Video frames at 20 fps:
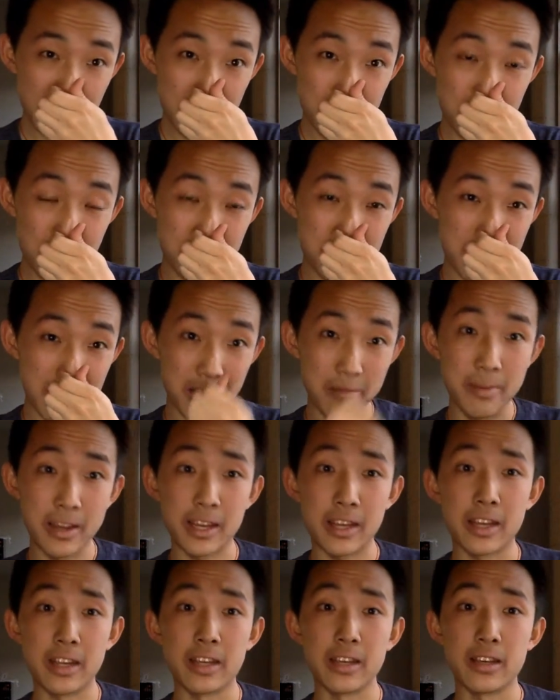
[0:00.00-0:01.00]
So I'm not going to
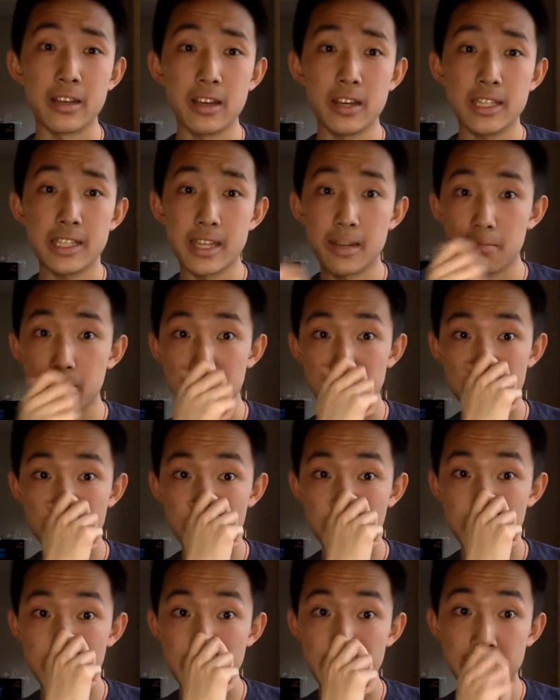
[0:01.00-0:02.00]
make any templates or
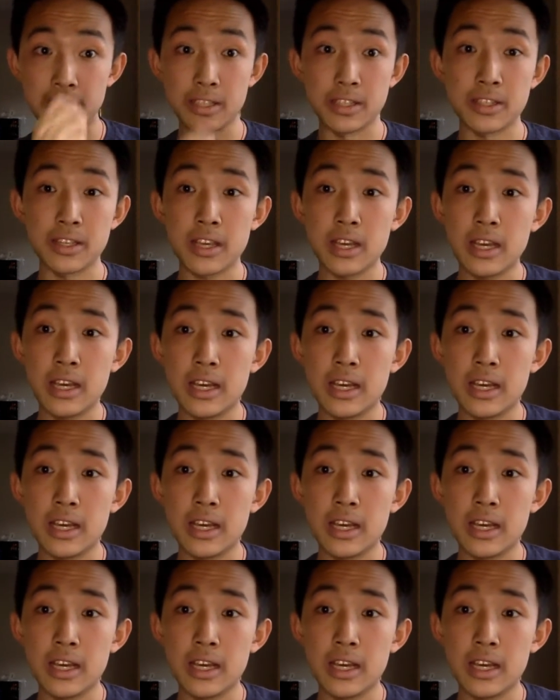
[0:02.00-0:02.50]
plans.